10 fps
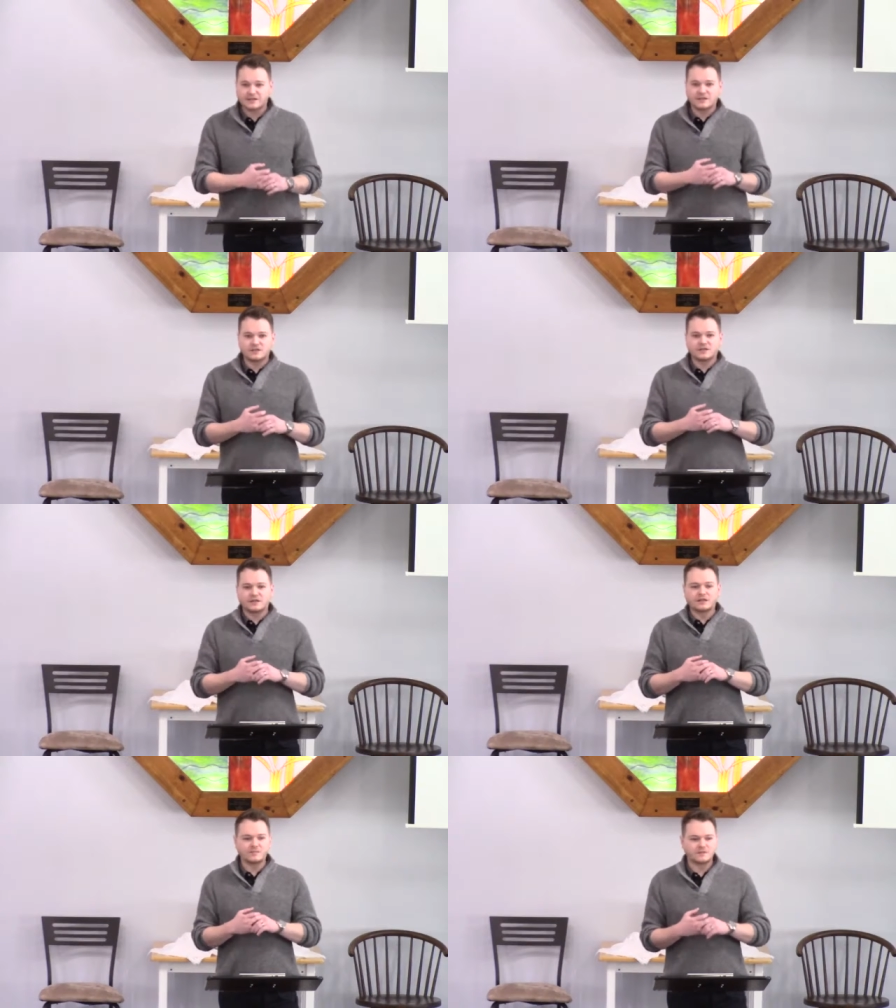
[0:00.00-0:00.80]
think, just
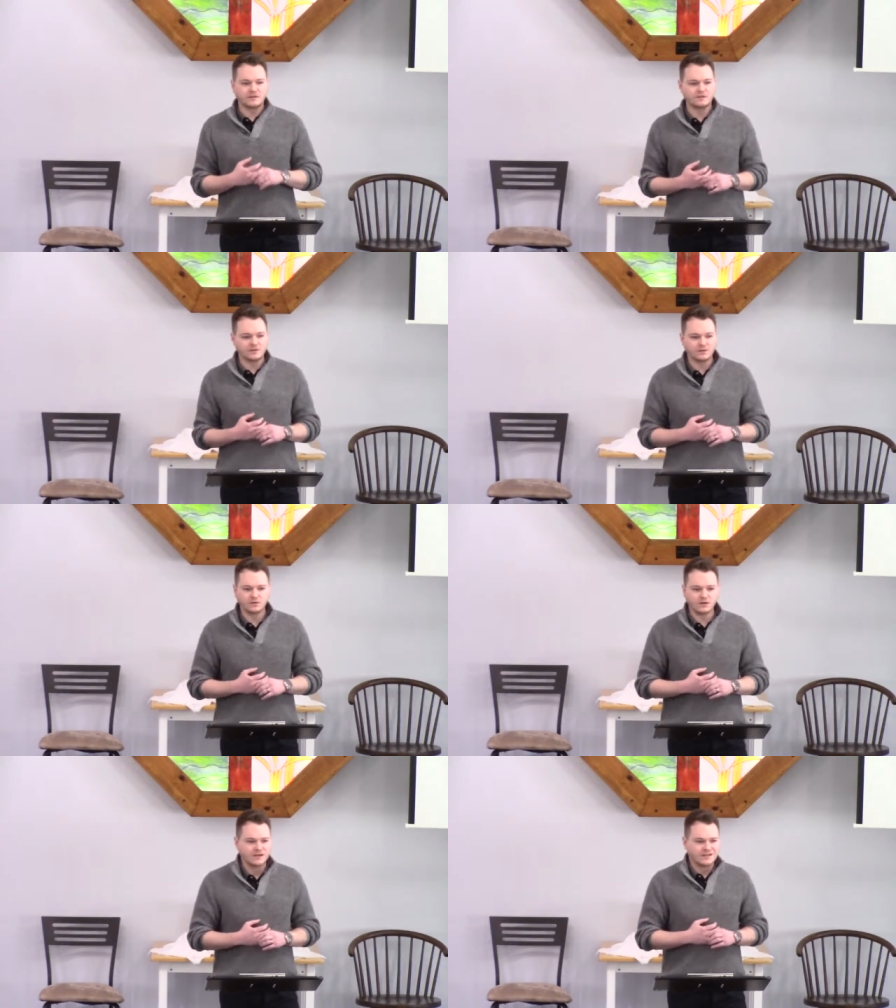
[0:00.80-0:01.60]
a glimpse
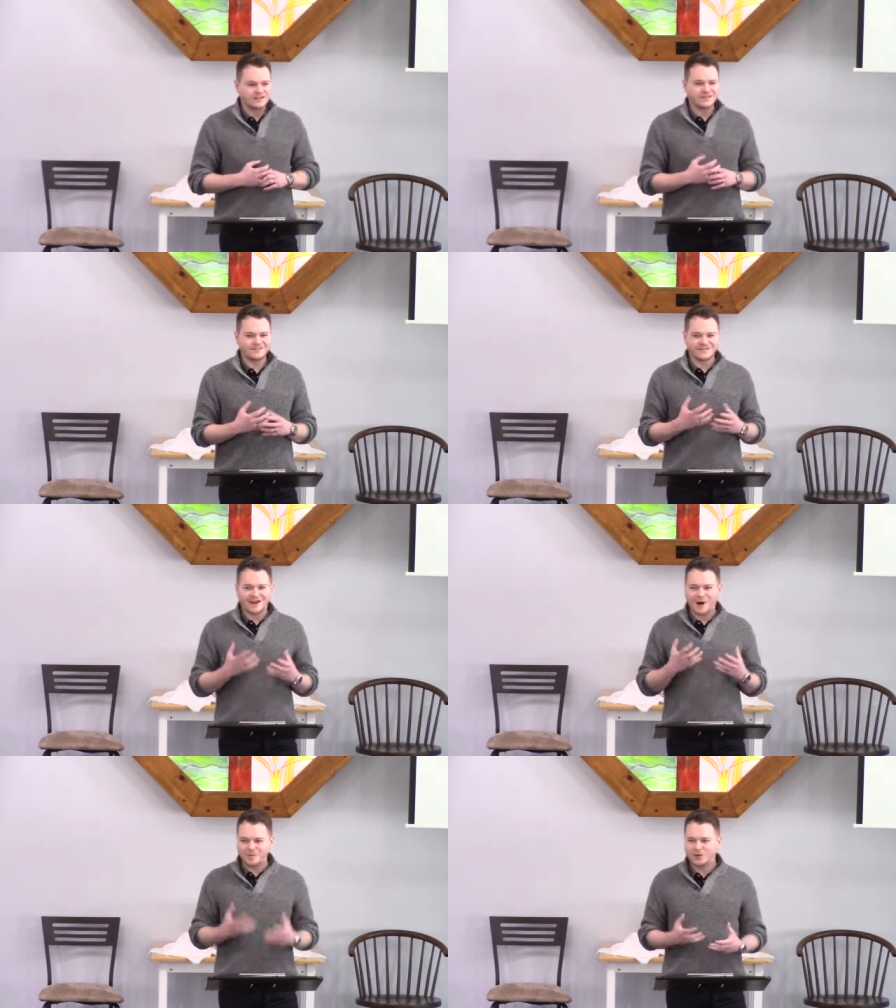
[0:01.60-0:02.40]
into David's
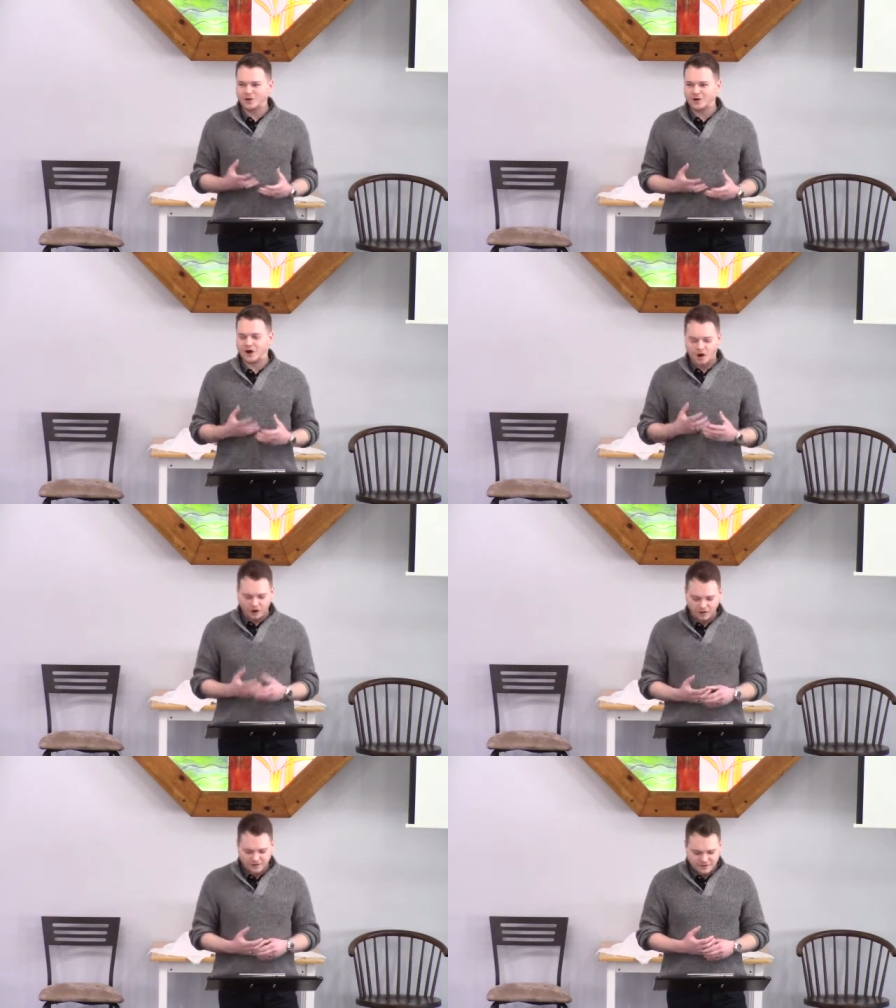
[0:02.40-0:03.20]
humble
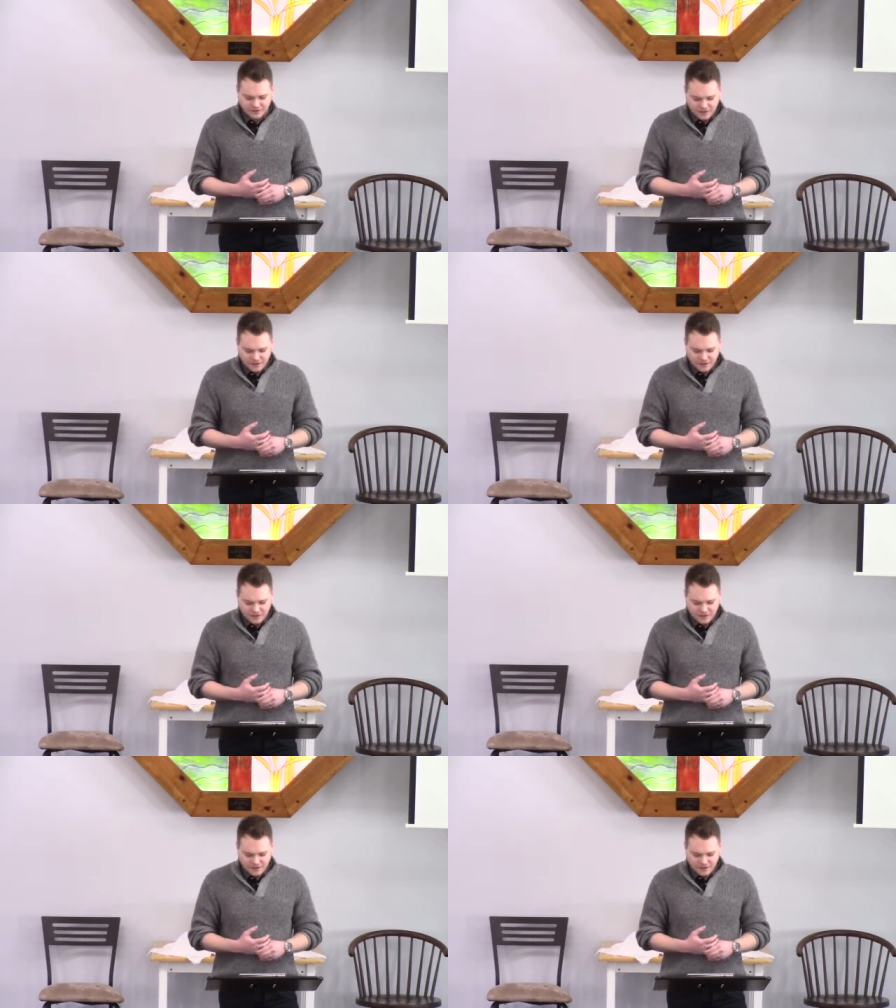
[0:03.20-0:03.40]
heart.